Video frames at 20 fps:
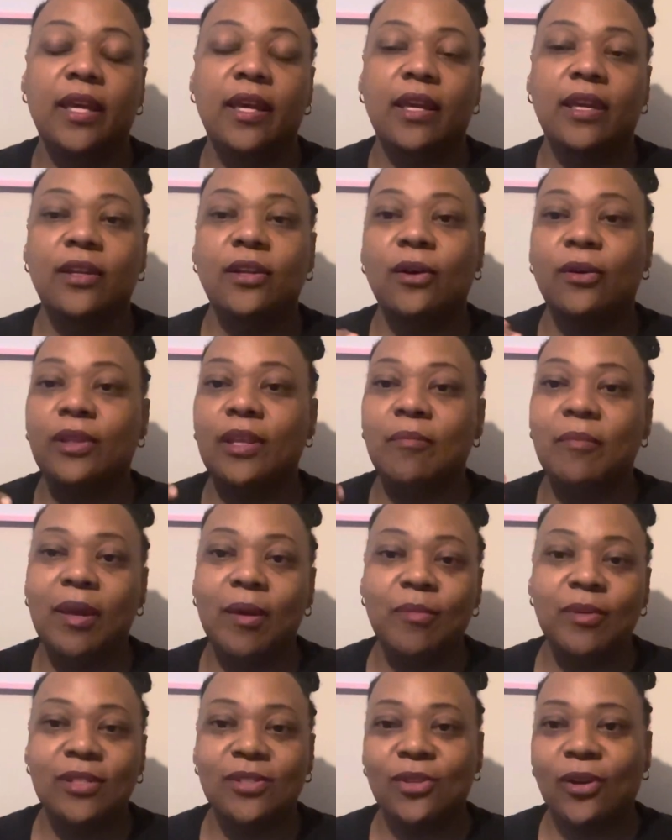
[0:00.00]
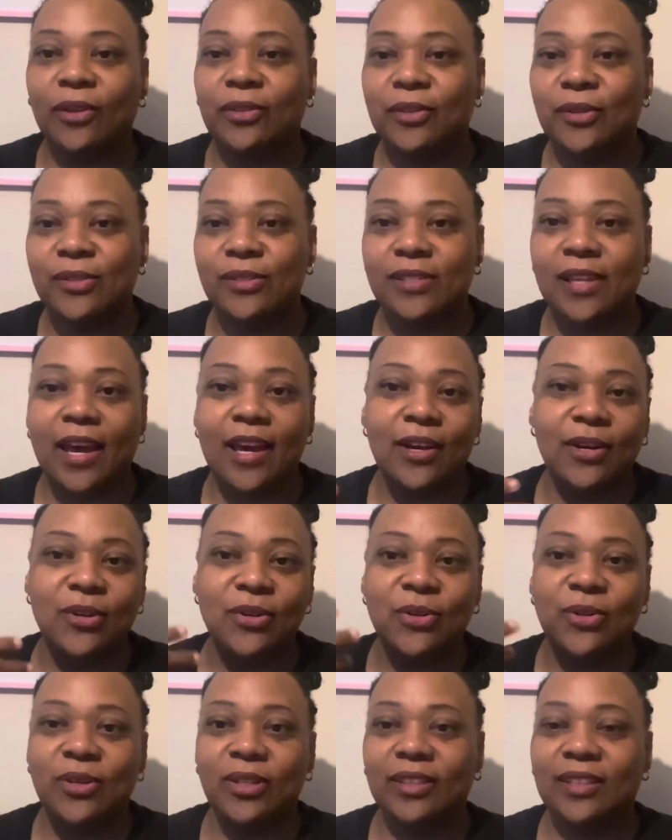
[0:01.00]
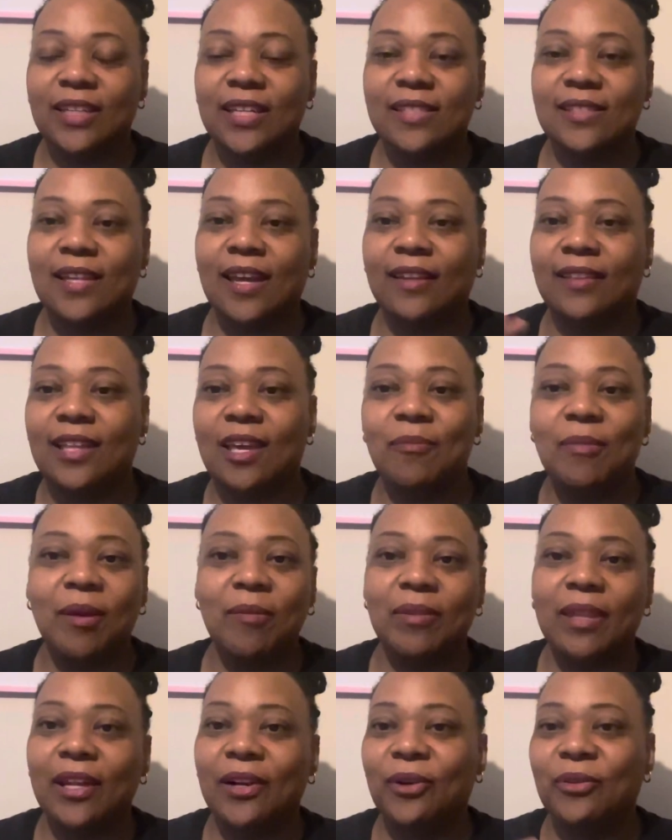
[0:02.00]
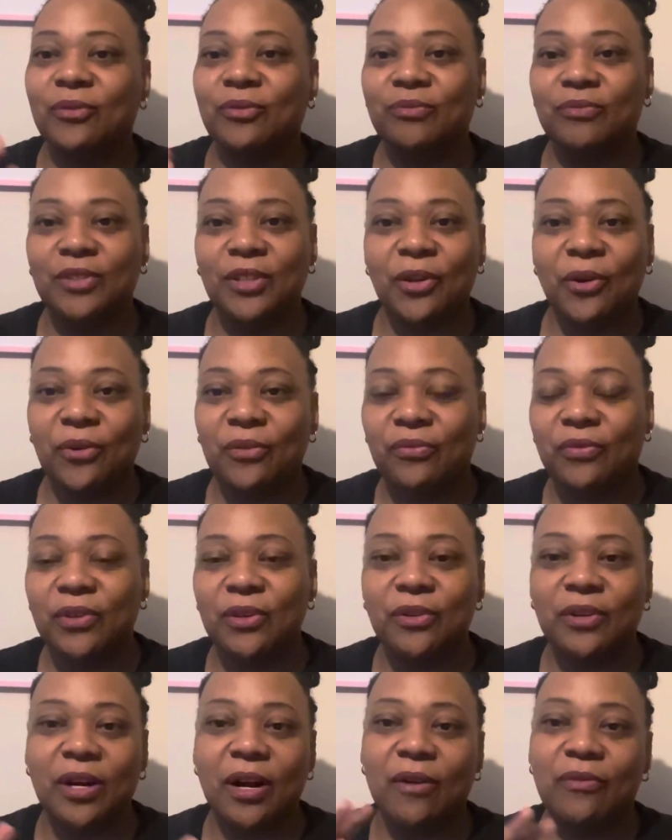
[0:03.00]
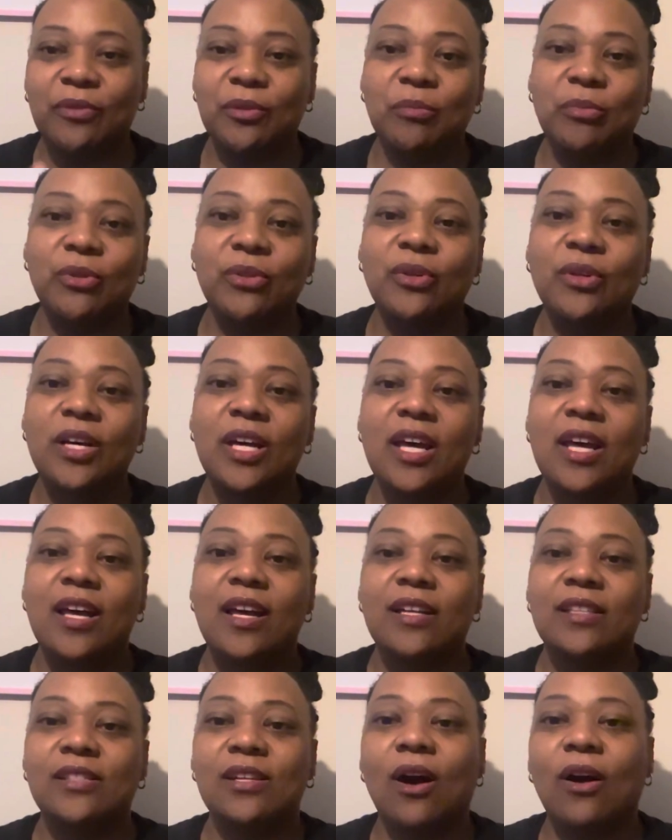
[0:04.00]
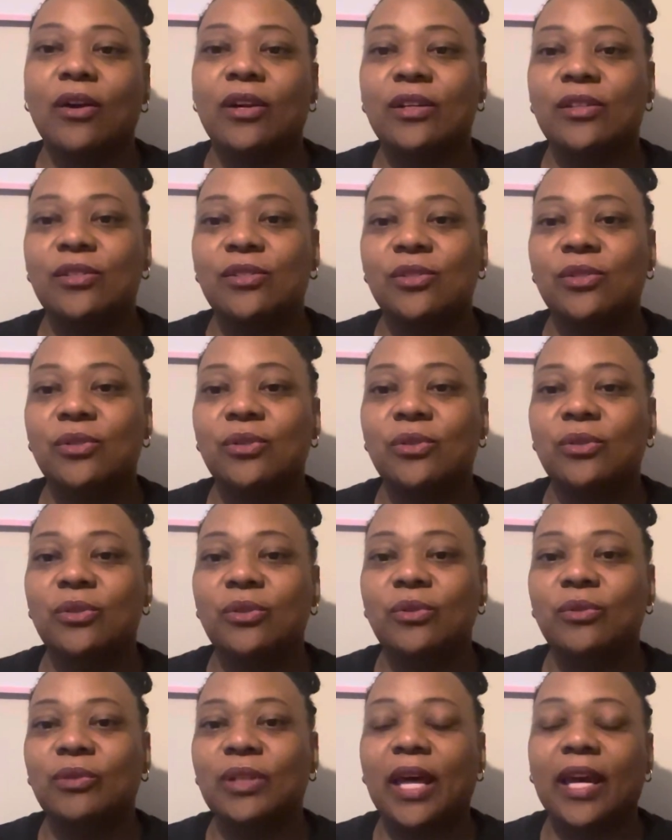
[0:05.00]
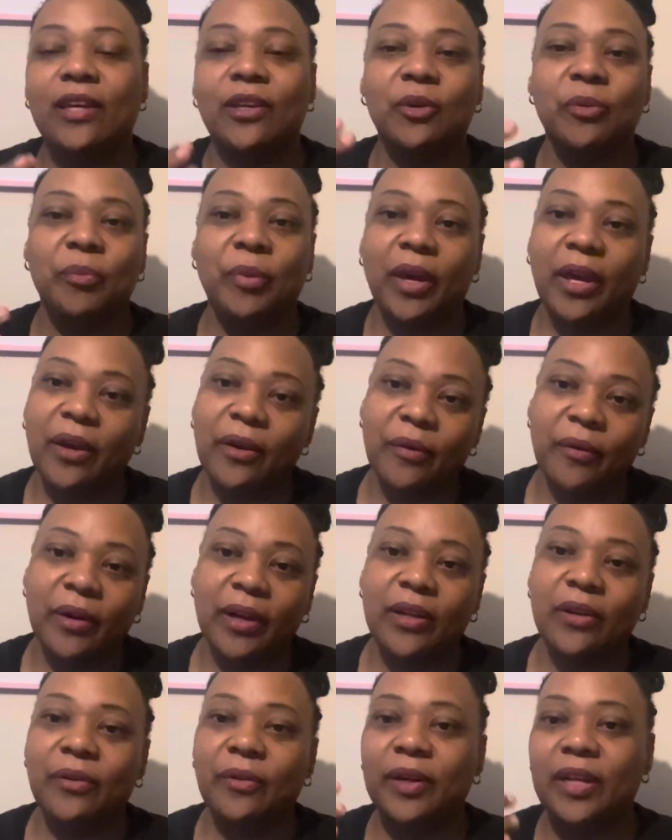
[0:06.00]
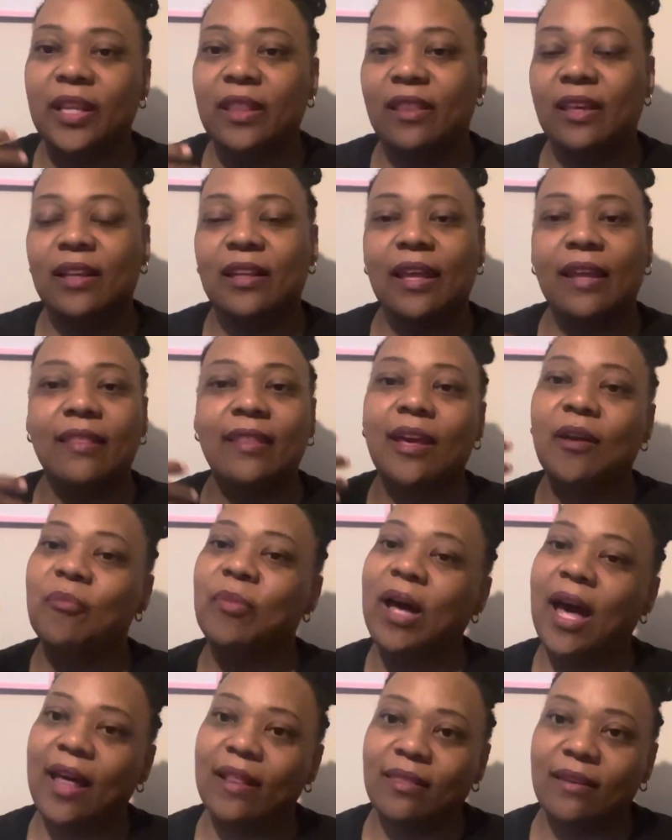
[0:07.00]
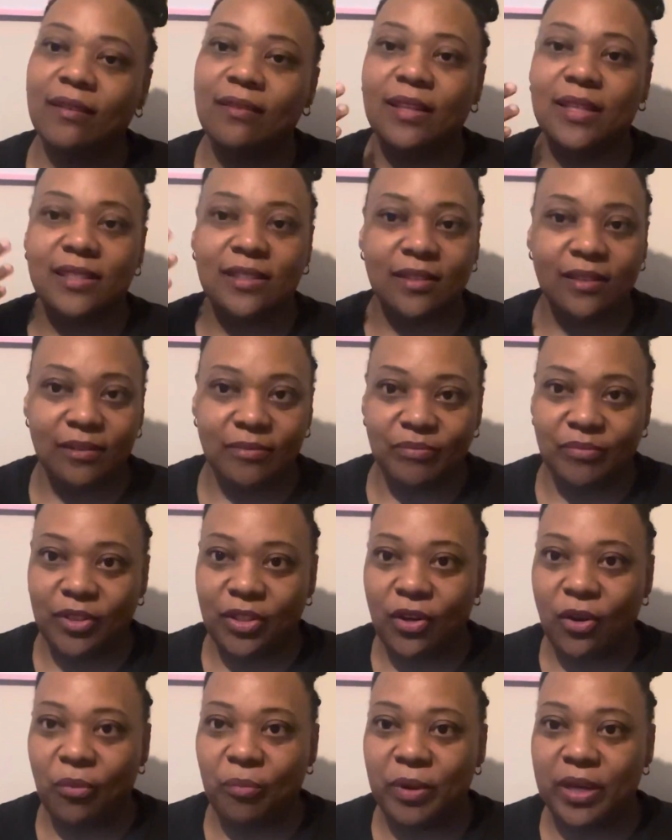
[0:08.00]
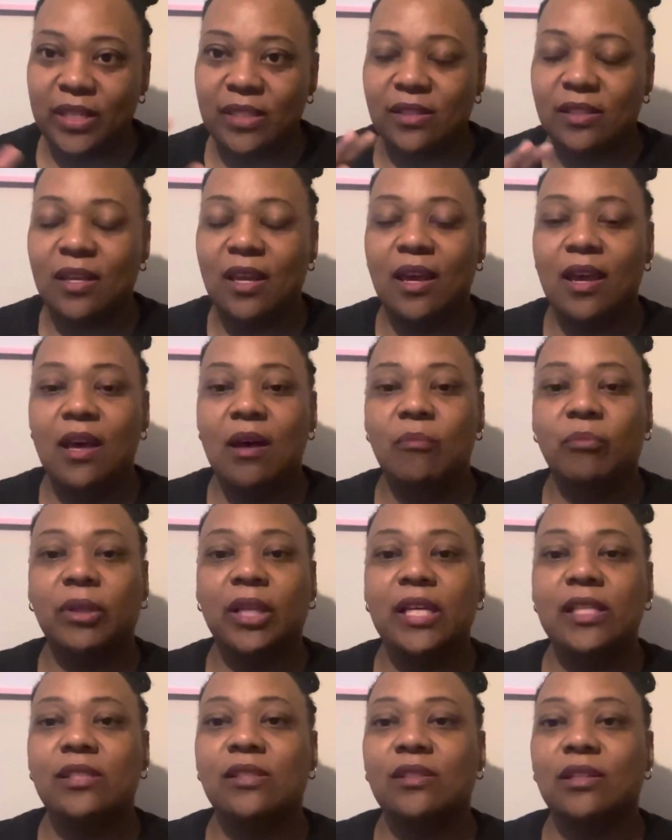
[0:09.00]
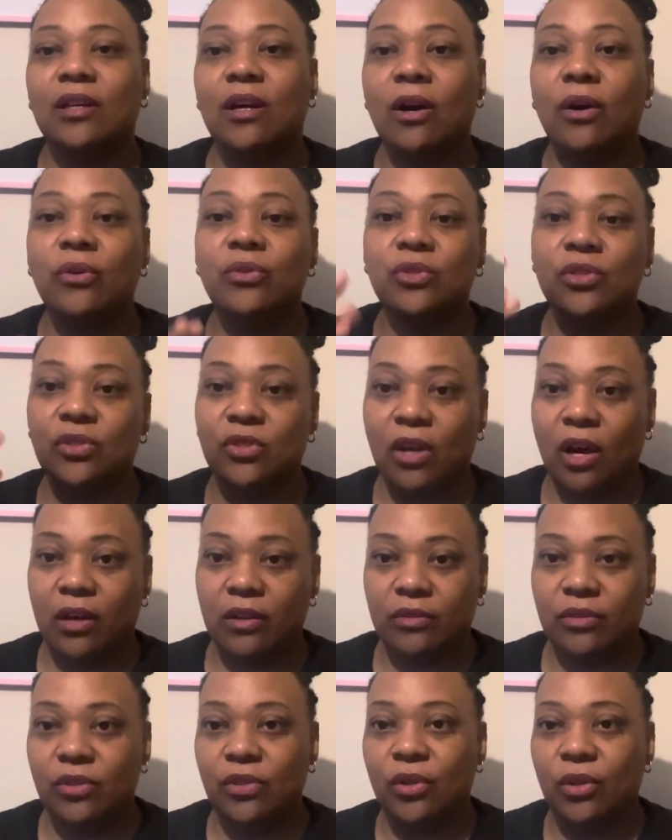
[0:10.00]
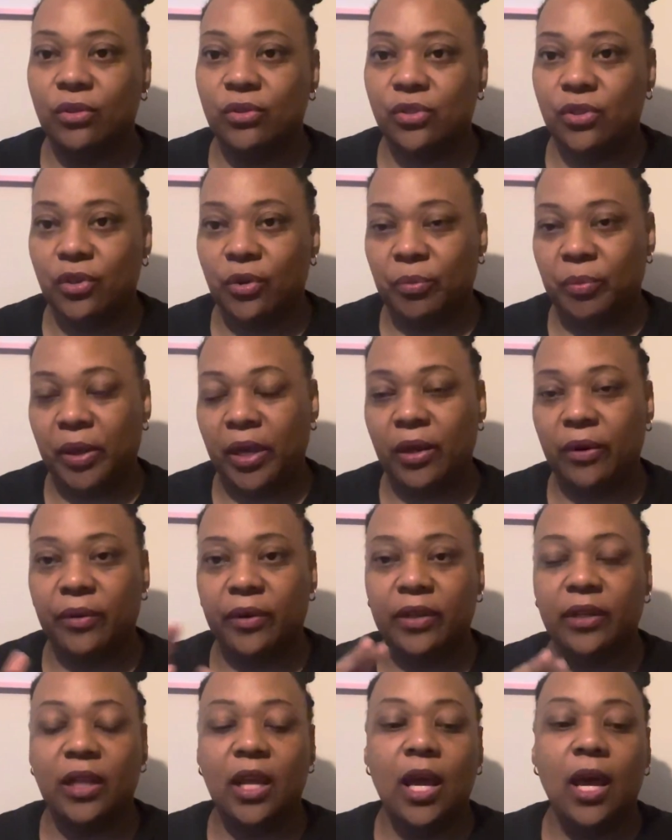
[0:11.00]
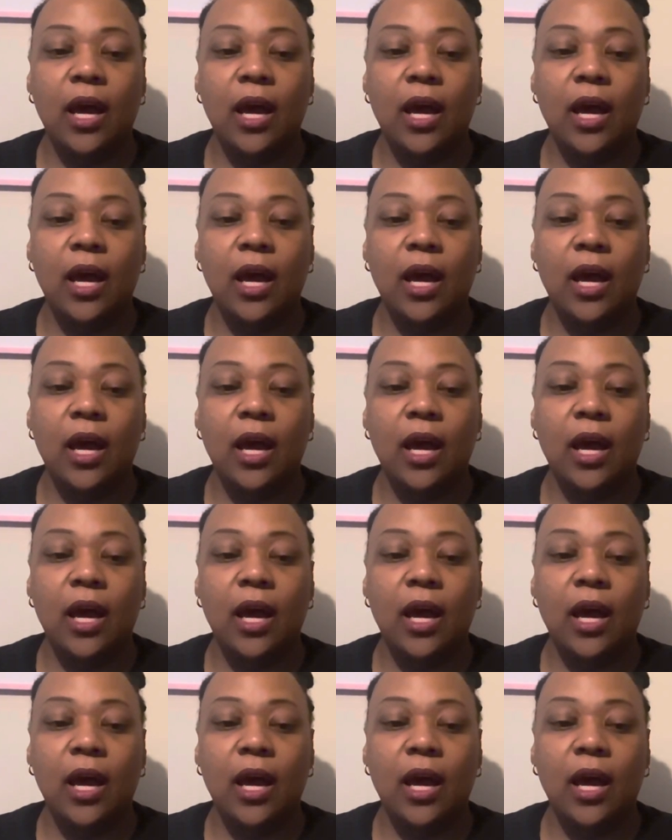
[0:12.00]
you know, that maybe start their cycle or things like that, maybe they don't, you know, feel comfortable talking to like your parent or anything like that. But I think that's the, you know, best place to go to talk, you know, to your parent.